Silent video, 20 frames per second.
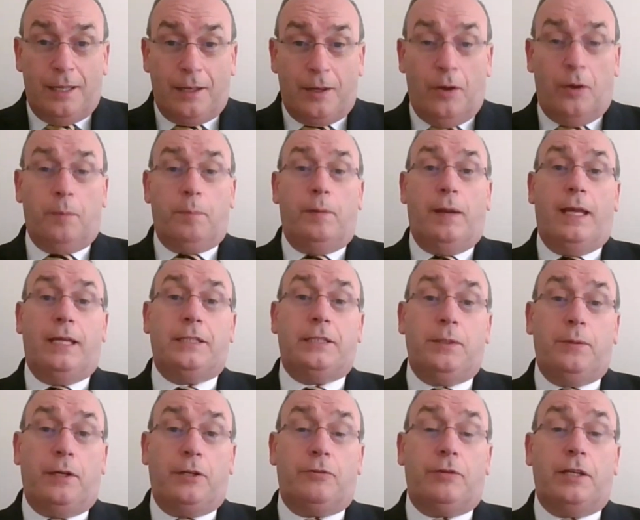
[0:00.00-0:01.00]
God bless
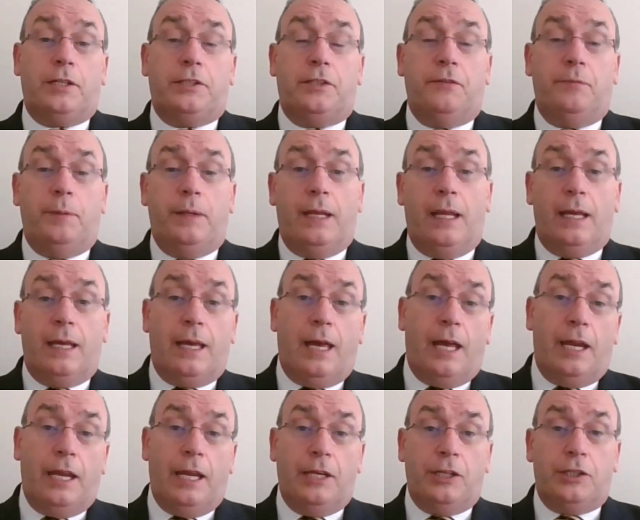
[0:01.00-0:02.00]
you. I trust you've been
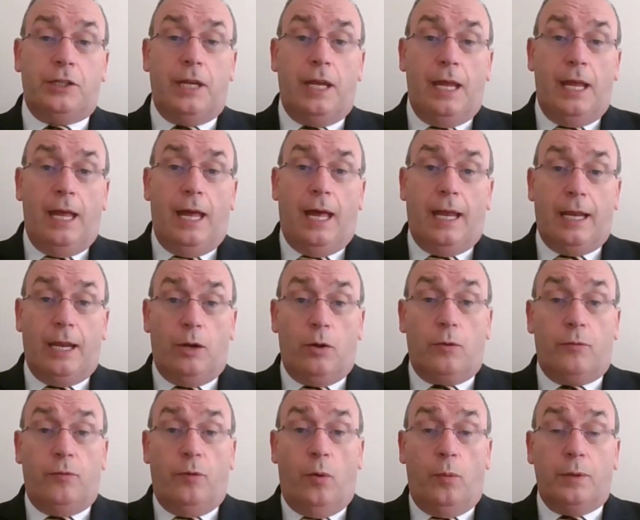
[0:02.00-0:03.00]
encouraged, and I
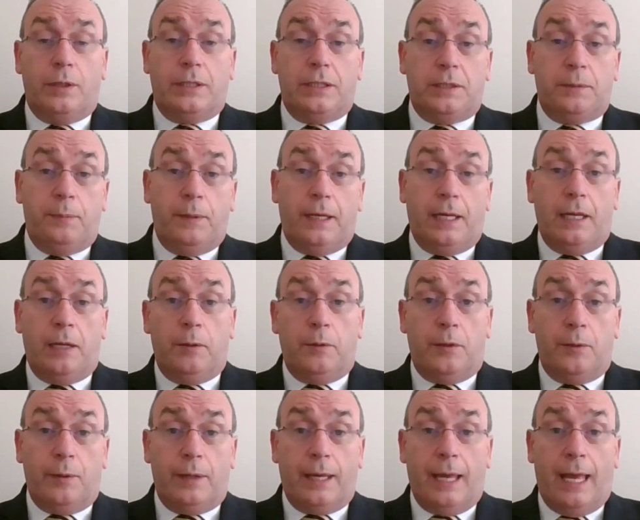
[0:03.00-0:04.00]
look forward to speaking
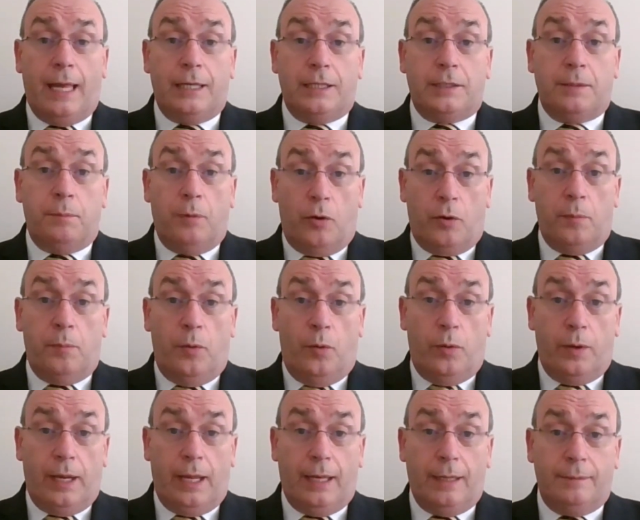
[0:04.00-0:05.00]
with you again tomorrow
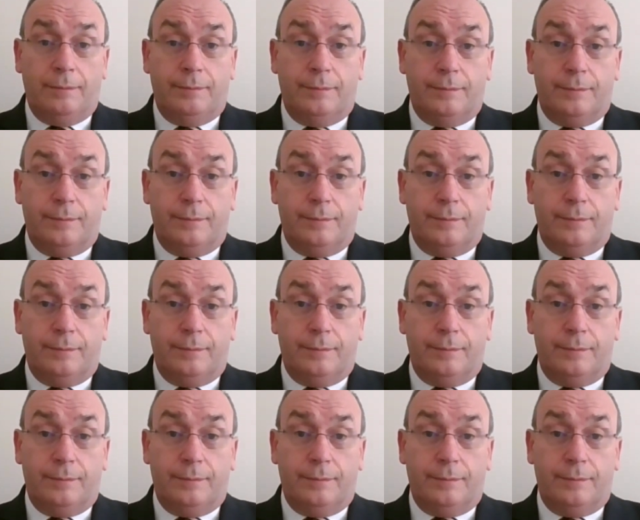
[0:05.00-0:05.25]
morning.